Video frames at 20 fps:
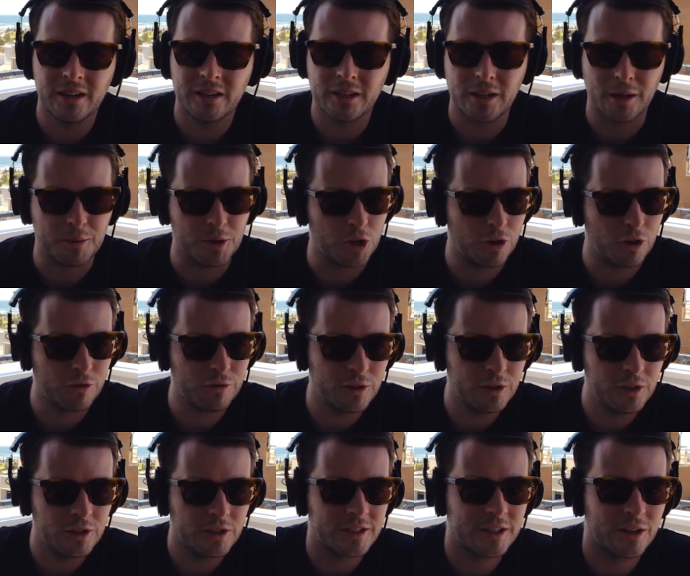come in often,
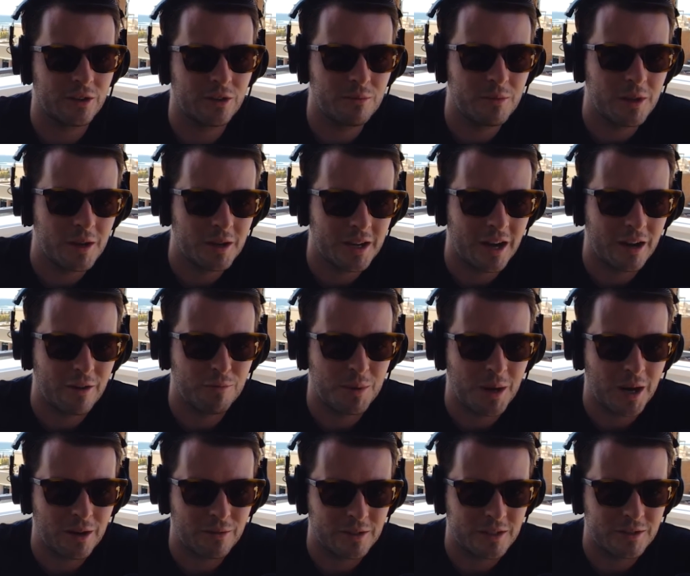you could tell them they're kind of
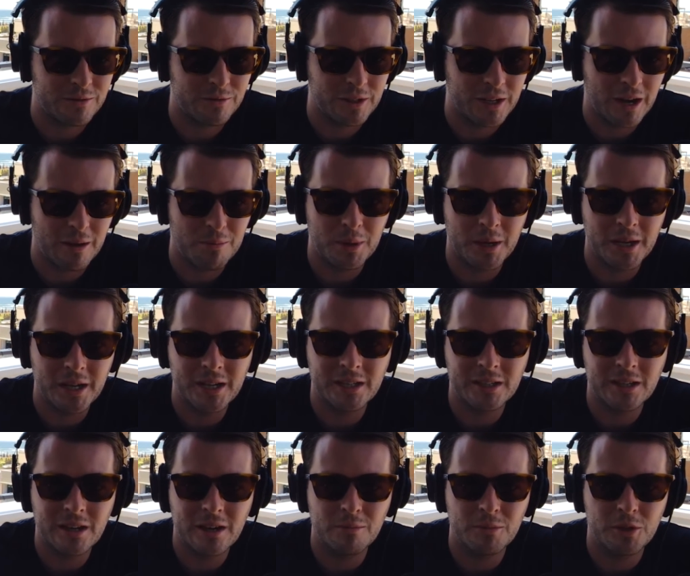part of a VIP
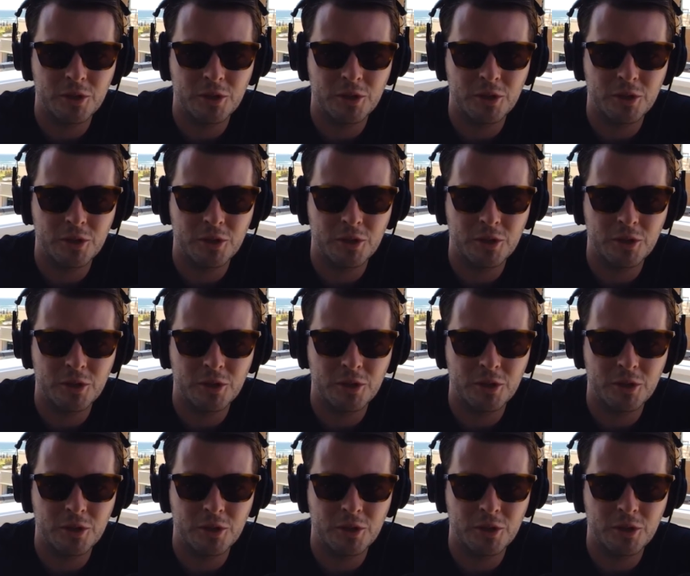club.